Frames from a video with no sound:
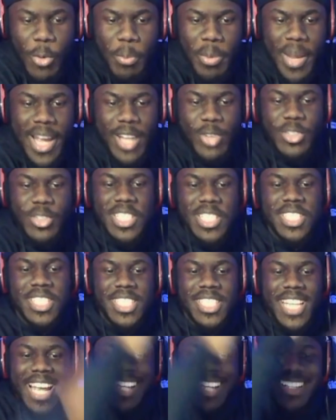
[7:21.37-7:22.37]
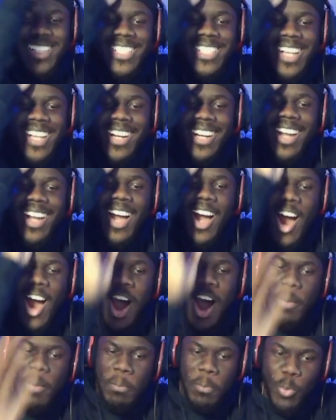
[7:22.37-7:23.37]
Go back, Rease. Chat, shut
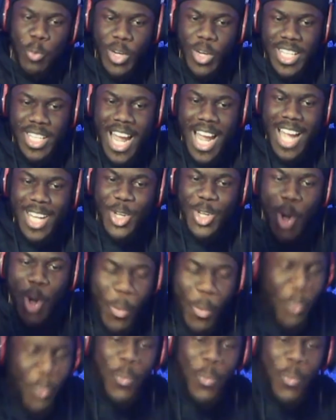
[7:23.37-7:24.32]
up. We're not going.